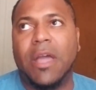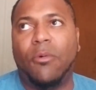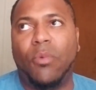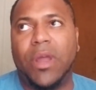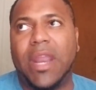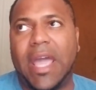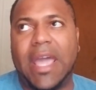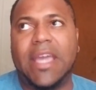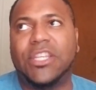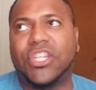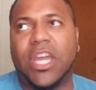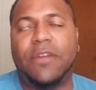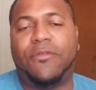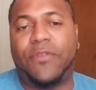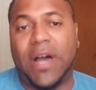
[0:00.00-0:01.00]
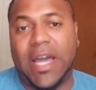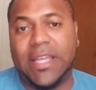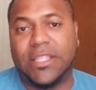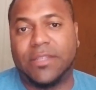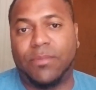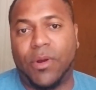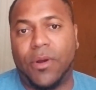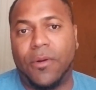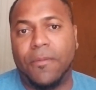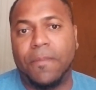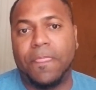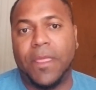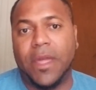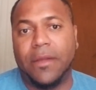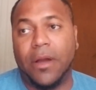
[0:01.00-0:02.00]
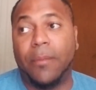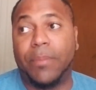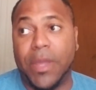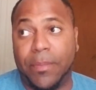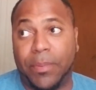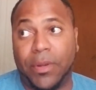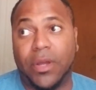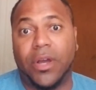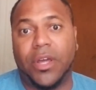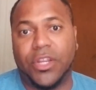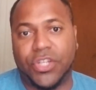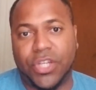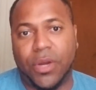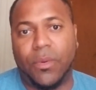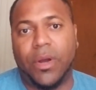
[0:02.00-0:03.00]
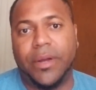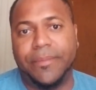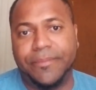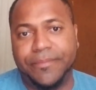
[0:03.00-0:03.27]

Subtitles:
When AJ fights, bro, people are gonna show up.